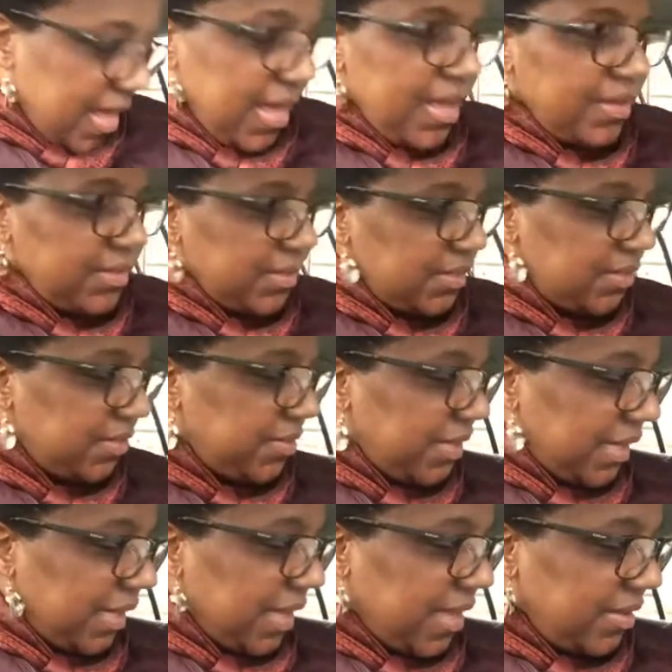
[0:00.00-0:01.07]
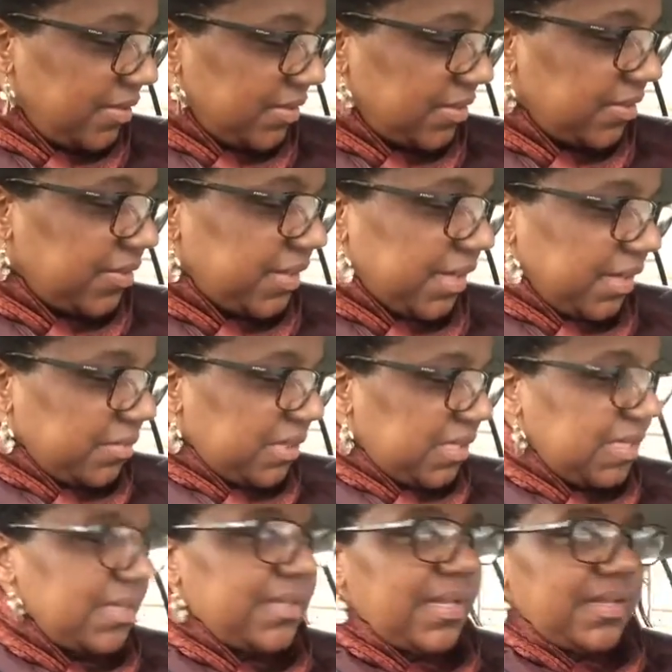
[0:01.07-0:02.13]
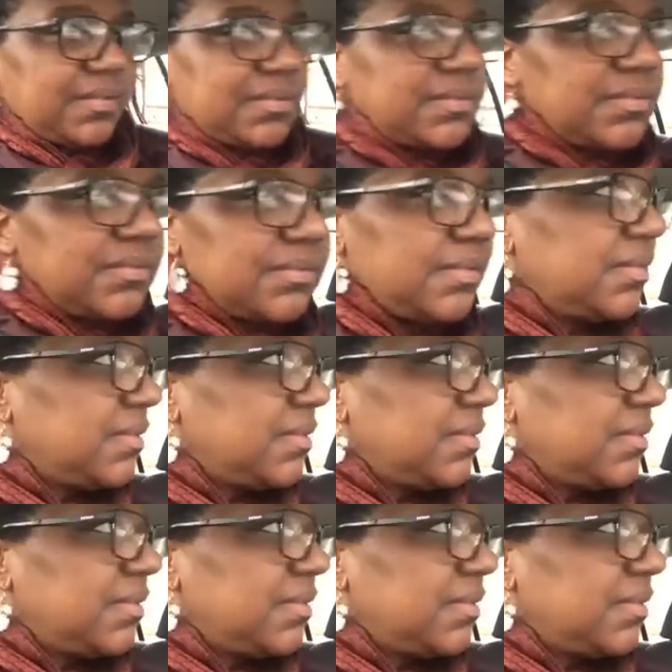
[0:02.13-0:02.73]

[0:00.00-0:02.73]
How you doing? Let me turn that